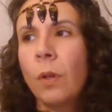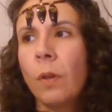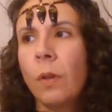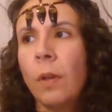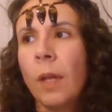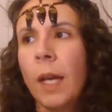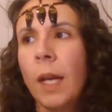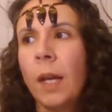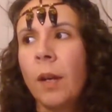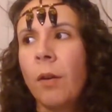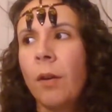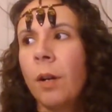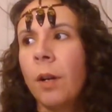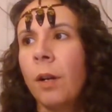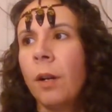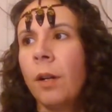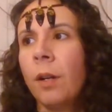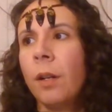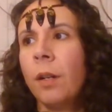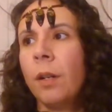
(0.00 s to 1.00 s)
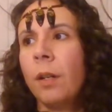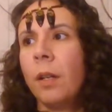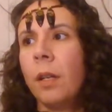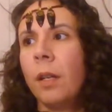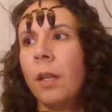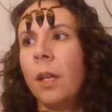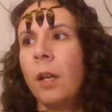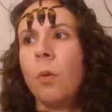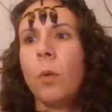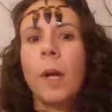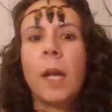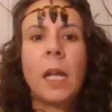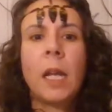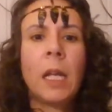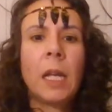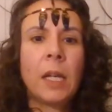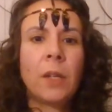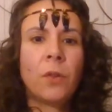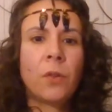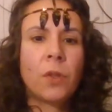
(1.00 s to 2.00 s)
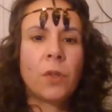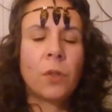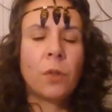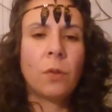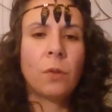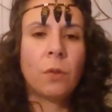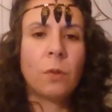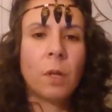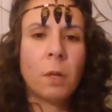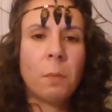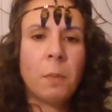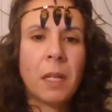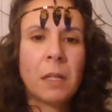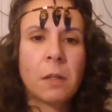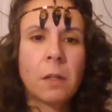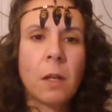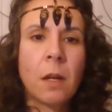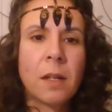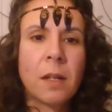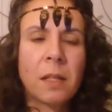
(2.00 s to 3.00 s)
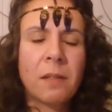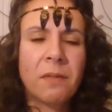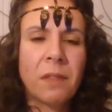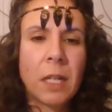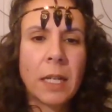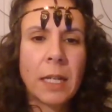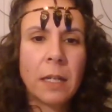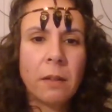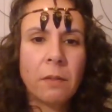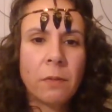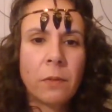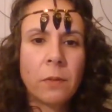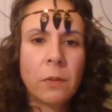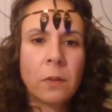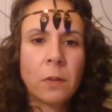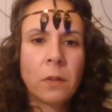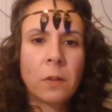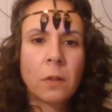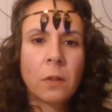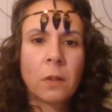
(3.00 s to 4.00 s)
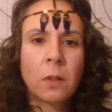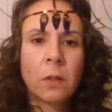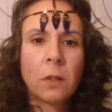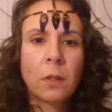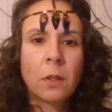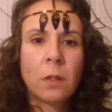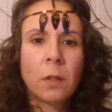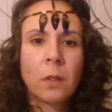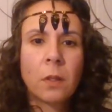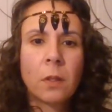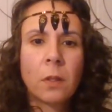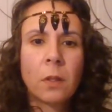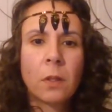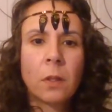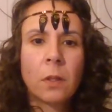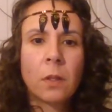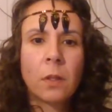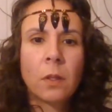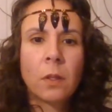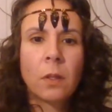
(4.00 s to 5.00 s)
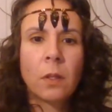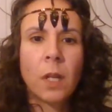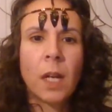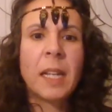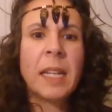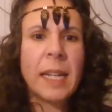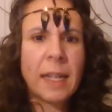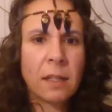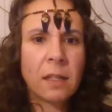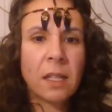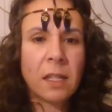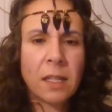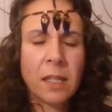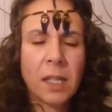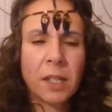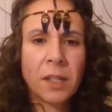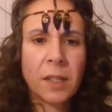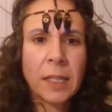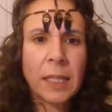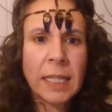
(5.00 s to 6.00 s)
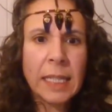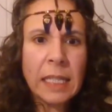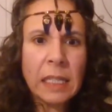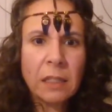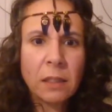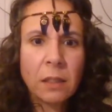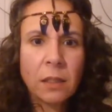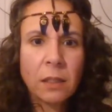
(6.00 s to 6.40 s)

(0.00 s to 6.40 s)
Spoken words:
that are equating into immense loss of life unnecessarily.